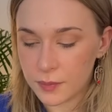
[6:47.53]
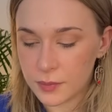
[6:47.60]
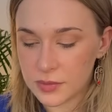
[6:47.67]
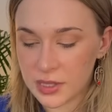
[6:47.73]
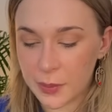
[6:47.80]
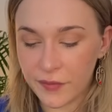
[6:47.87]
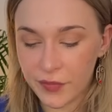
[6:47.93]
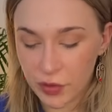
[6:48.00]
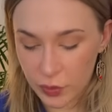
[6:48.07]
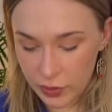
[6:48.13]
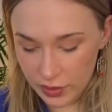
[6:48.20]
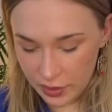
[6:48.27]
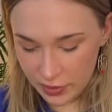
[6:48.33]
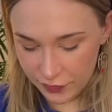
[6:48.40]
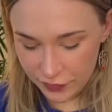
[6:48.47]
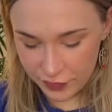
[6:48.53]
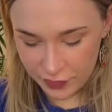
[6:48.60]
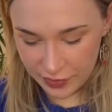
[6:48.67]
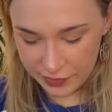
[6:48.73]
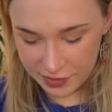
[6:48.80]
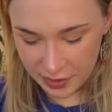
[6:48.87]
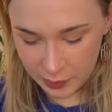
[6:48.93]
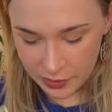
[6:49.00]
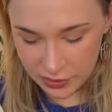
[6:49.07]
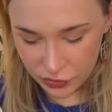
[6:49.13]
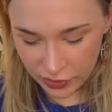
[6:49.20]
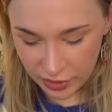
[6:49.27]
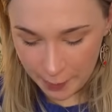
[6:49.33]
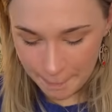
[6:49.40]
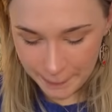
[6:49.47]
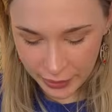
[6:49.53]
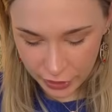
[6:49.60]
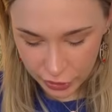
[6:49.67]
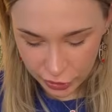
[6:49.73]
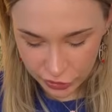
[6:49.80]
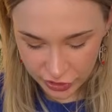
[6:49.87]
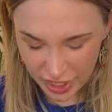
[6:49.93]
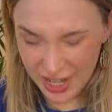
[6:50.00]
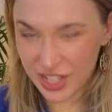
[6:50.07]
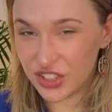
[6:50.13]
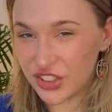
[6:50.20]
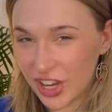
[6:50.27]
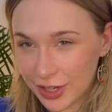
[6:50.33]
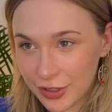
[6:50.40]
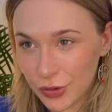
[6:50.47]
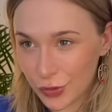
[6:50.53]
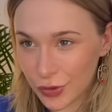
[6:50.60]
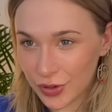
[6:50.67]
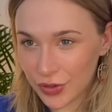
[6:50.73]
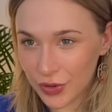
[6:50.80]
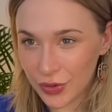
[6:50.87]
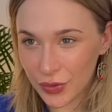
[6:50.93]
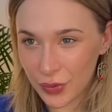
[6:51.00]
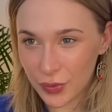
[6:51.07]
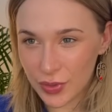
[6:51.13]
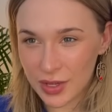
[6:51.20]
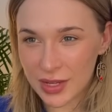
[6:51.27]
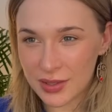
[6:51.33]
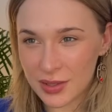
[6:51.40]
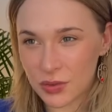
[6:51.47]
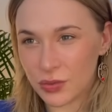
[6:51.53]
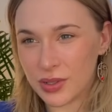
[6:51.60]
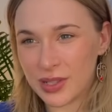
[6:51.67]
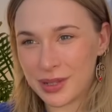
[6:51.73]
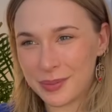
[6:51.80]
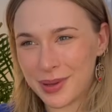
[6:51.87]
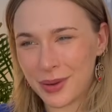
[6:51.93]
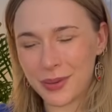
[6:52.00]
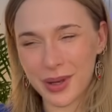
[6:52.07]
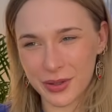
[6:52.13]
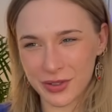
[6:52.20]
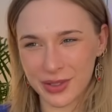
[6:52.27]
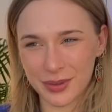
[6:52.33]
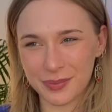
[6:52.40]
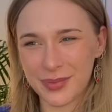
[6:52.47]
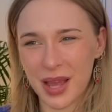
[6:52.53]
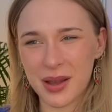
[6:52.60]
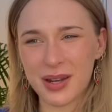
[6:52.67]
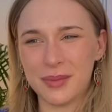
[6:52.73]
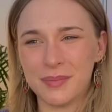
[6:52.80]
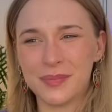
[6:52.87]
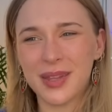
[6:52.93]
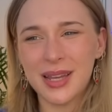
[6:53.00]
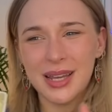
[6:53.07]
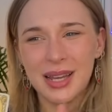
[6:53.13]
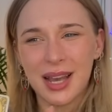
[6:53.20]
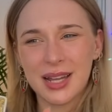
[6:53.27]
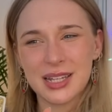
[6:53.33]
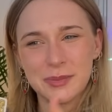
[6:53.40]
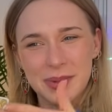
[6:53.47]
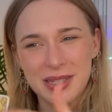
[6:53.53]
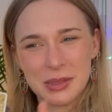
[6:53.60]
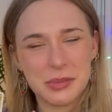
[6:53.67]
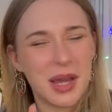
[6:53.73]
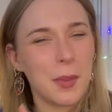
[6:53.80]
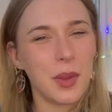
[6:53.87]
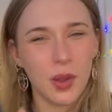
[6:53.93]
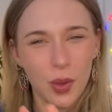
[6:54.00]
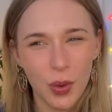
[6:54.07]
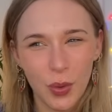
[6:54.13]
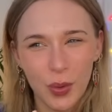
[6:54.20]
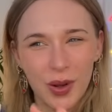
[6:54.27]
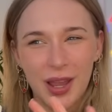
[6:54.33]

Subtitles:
Some of you, if someone's trying to push an agenda on you, then this is really about, actually, I'm gonna spend some time alone.